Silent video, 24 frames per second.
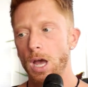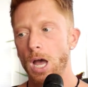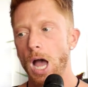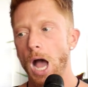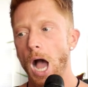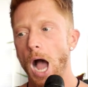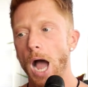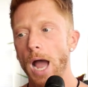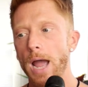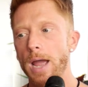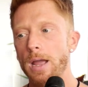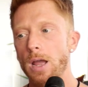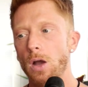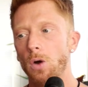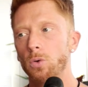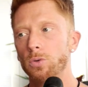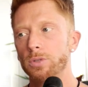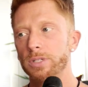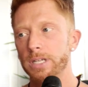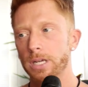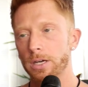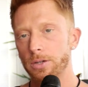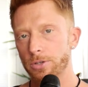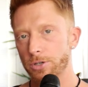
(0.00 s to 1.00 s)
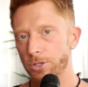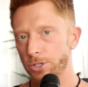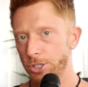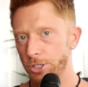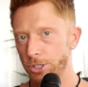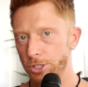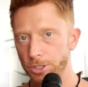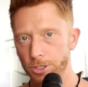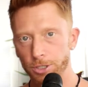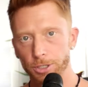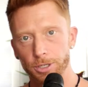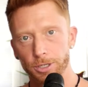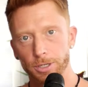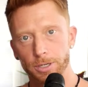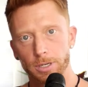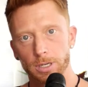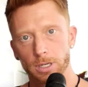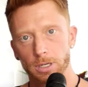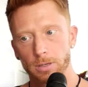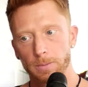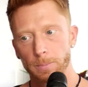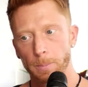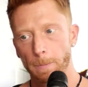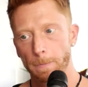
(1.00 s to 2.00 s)
I only understood
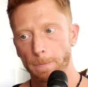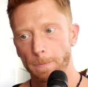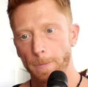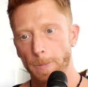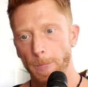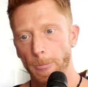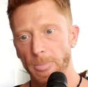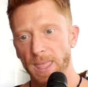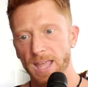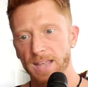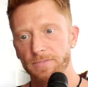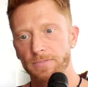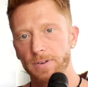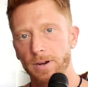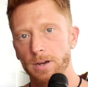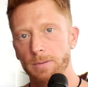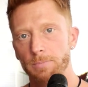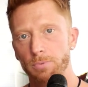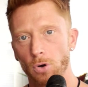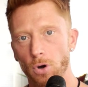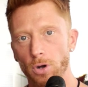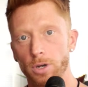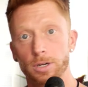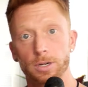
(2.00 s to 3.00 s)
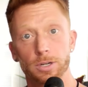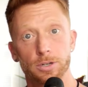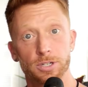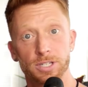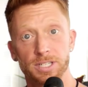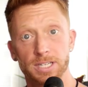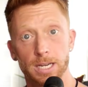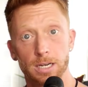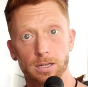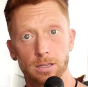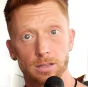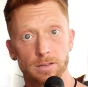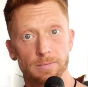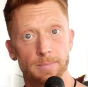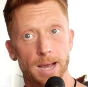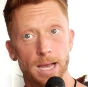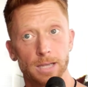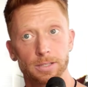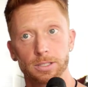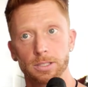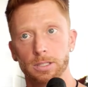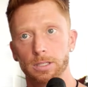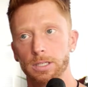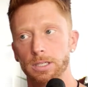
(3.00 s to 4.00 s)
a very broken understanding of the
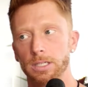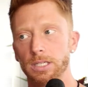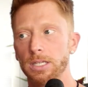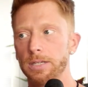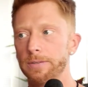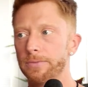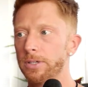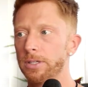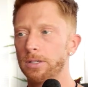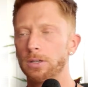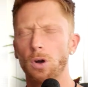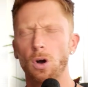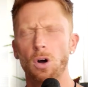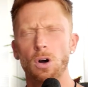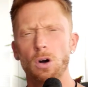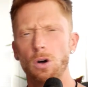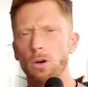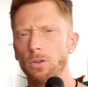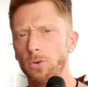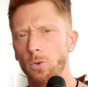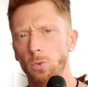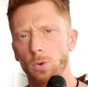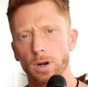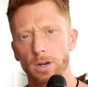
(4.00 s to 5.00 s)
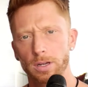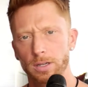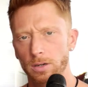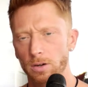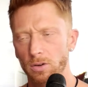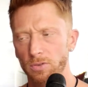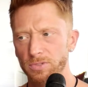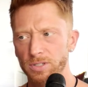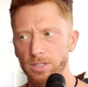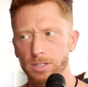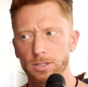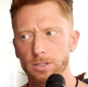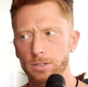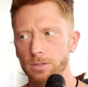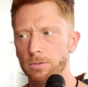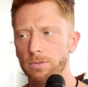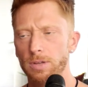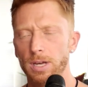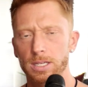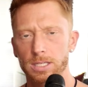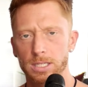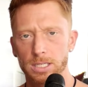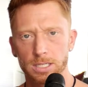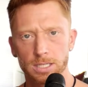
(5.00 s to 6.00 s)
masculine. Even all the work, since
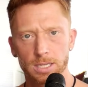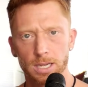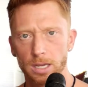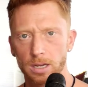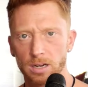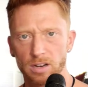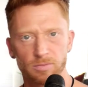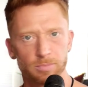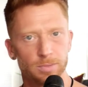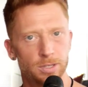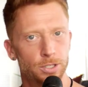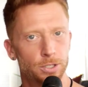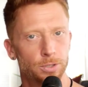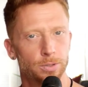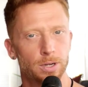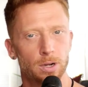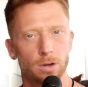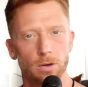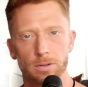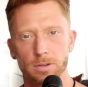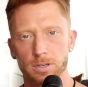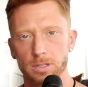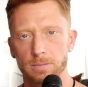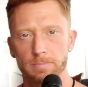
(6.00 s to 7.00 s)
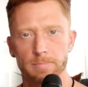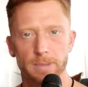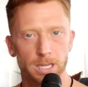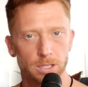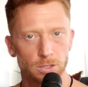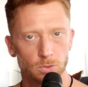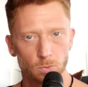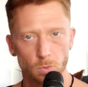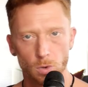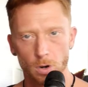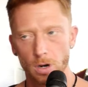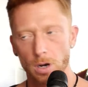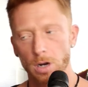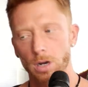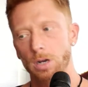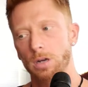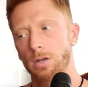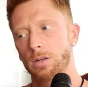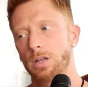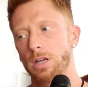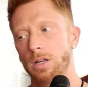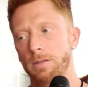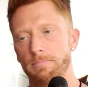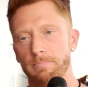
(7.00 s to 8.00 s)
2010, I've been doing all this men's work or
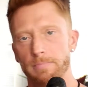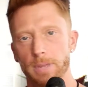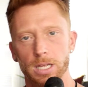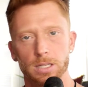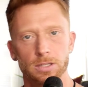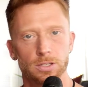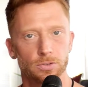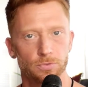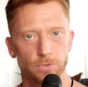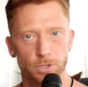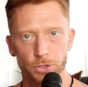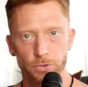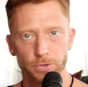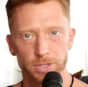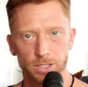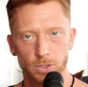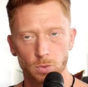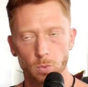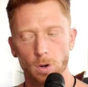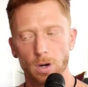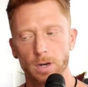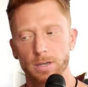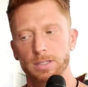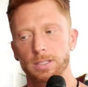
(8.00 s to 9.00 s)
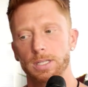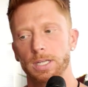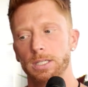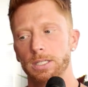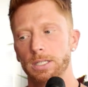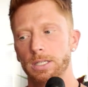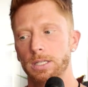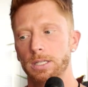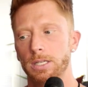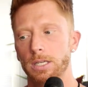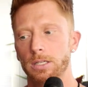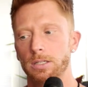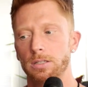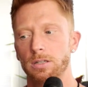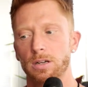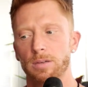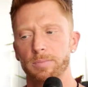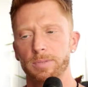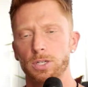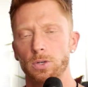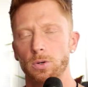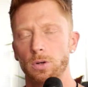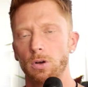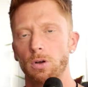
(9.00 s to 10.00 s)
like men's retreats works, things like this. And I've
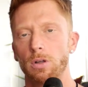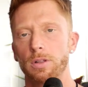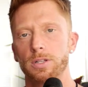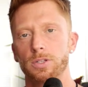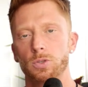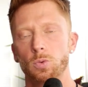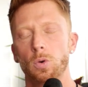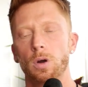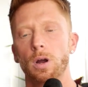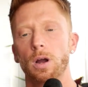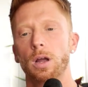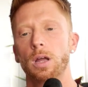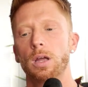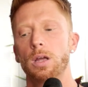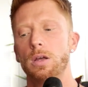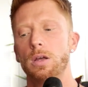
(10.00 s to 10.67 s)
been doing all this work.